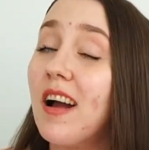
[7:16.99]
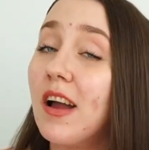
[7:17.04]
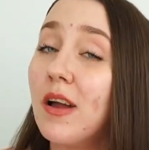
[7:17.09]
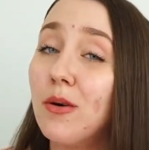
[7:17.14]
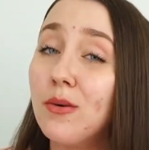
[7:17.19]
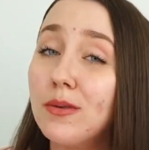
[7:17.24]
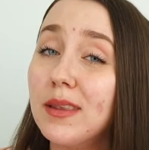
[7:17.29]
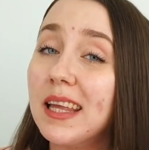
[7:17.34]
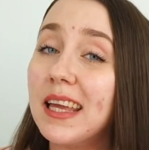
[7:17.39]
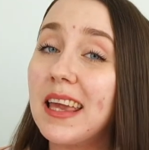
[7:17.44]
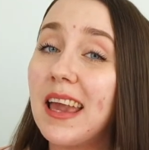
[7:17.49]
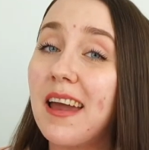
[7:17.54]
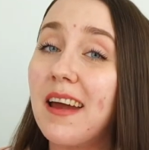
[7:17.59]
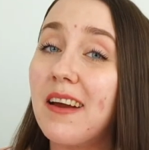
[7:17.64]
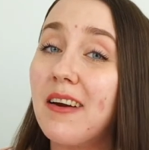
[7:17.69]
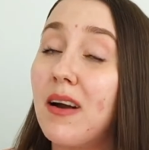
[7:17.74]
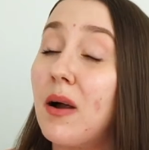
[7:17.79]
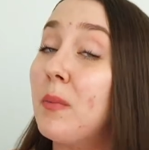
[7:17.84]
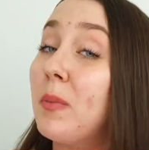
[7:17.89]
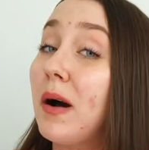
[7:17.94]
I only
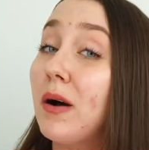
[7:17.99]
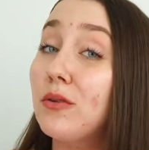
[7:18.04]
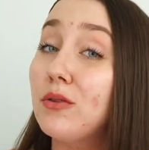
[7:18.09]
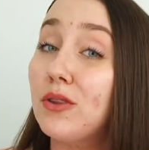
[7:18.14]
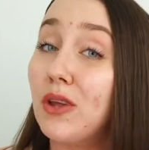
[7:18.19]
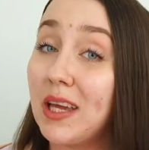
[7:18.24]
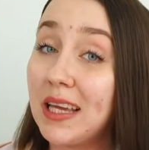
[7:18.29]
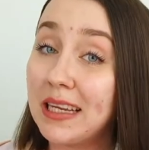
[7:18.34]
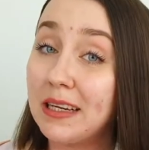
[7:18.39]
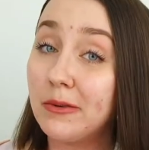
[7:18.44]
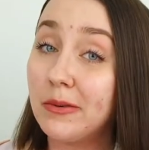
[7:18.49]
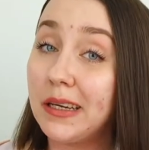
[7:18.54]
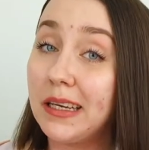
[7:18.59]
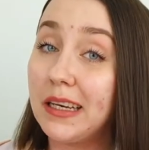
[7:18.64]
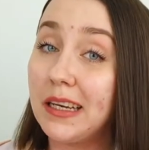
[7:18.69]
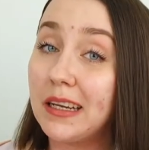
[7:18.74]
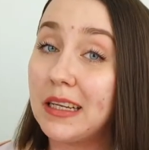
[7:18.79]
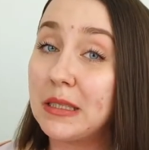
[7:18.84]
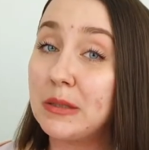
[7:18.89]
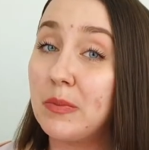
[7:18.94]
care about the
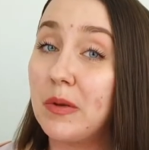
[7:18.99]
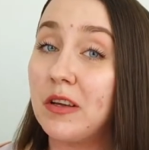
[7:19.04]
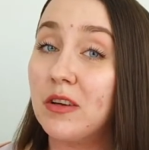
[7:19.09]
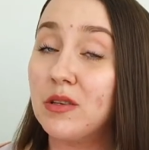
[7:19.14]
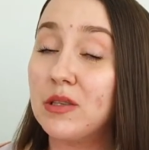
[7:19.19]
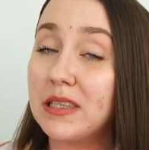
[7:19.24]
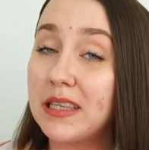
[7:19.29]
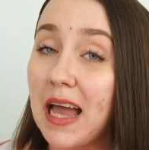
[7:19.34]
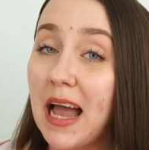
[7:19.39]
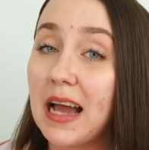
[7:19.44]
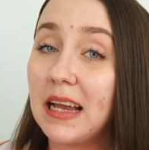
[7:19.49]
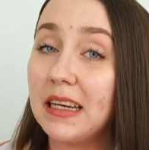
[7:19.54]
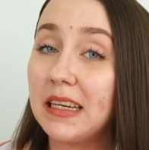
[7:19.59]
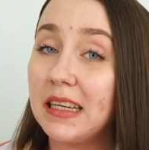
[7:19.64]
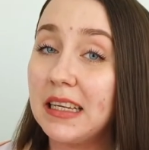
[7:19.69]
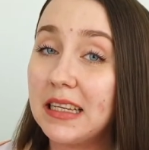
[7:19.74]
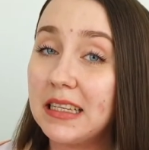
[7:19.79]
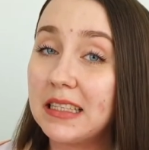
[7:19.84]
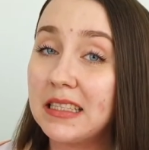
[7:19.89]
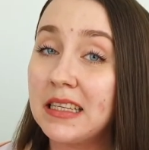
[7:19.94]
ingredients because that
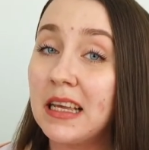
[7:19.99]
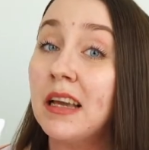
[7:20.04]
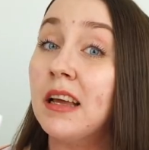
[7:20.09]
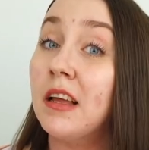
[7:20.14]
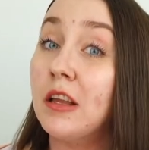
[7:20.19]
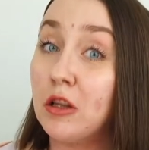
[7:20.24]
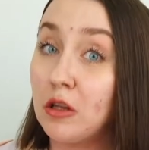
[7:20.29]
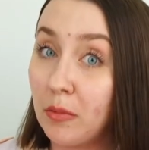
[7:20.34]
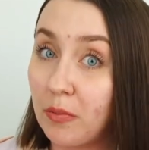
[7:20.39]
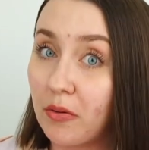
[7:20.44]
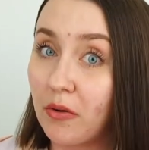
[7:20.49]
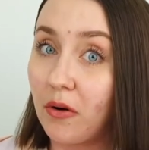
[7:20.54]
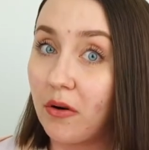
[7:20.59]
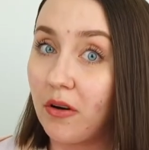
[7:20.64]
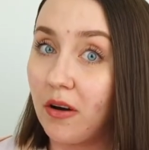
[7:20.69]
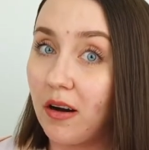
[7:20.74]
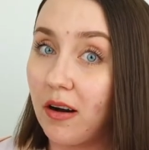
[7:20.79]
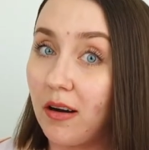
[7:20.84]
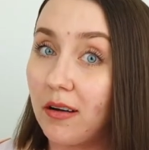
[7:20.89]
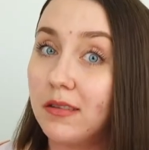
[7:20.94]
is the
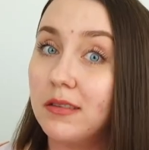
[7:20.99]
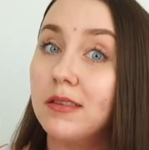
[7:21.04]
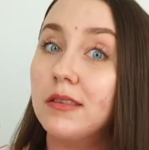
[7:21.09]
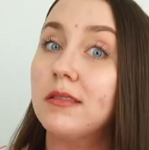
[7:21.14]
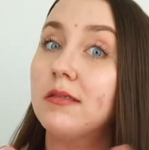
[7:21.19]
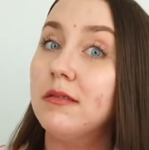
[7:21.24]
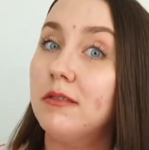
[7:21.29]
product.